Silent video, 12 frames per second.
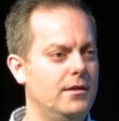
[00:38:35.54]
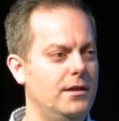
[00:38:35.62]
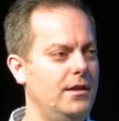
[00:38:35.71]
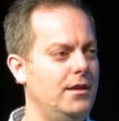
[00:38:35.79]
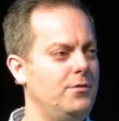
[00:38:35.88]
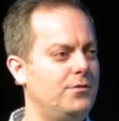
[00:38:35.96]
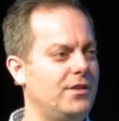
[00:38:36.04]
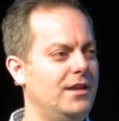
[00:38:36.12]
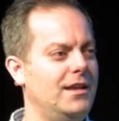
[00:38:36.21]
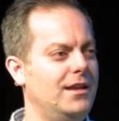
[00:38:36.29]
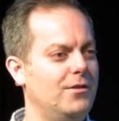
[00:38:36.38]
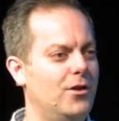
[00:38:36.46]
He's
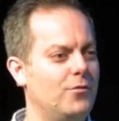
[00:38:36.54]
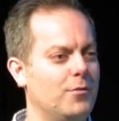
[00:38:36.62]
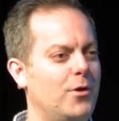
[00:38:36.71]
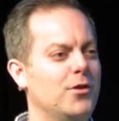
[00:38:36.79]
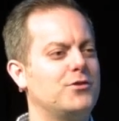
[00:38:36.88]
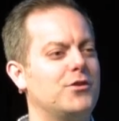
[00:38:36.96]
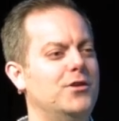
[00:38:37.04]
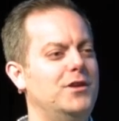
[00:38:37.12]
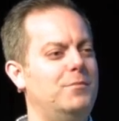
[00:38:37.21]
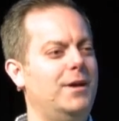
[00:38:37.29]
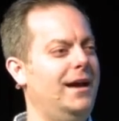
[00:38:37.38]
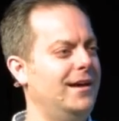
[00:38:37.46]
thinking from all
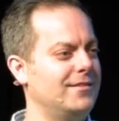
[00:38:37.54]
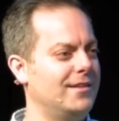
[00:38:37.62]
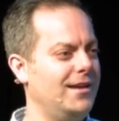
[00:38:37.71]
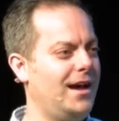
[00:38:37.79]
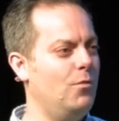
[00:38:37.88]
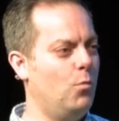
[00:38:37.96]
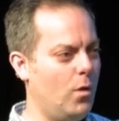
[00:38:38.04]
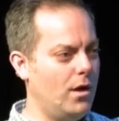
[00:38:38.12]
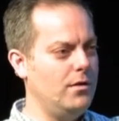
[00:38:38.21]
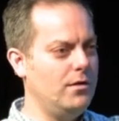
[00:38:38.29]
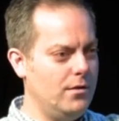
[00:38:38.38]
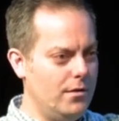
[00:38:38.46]
eternity past, I want.